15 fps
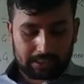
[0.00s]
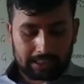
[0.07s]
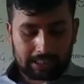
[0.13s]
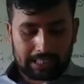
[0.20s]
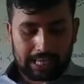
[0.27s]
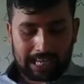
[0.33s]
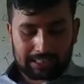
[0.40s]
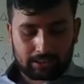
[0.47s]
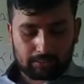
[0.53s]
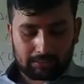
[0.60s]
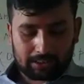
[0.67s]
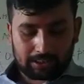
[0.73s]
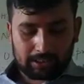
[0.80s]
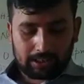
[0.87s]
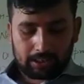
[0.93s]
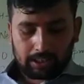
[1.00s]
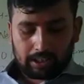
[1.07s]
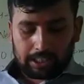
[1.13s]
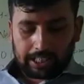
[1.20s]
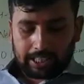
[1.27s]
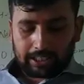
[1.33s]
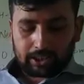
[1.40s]
And last one,
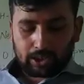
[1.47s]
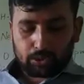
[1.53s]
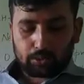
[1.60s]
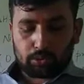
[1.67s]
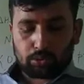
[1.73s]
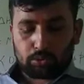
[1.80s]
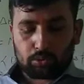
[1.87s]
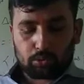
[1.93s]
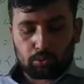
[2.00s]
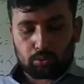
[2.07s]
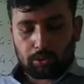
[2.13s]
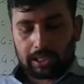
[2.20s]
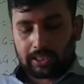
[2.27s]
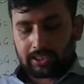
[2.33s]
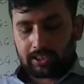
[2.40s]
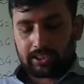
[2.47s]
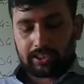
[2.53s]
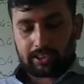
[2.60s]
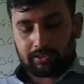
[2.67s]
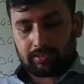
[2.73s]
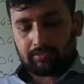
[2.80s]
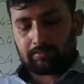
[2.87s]
H2 into
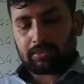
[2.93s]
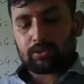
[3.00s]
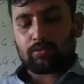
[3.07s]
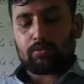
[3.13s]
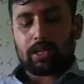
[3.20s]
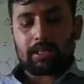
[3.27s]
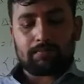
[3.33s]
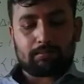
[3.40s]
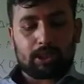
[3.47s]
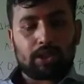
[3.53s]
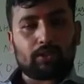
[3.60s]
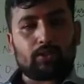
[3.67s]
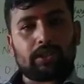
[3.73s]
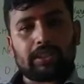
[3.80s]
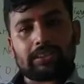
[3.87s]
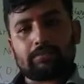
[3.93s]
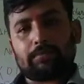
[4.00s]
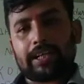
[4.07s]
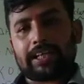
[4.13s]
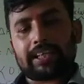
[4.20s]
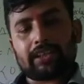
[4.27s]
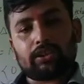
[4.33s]
2Hg, means one molecule is
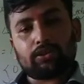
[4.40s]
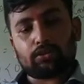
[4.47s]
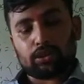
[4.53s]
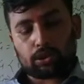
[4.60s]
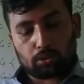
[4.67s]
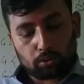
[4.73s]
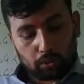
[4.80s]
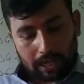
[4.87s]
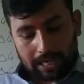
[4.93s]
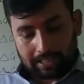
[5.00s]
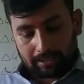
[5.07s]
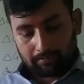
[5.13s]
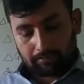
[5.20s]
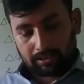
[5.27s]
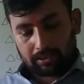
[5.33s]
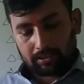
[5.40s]
breaking into the two atoms.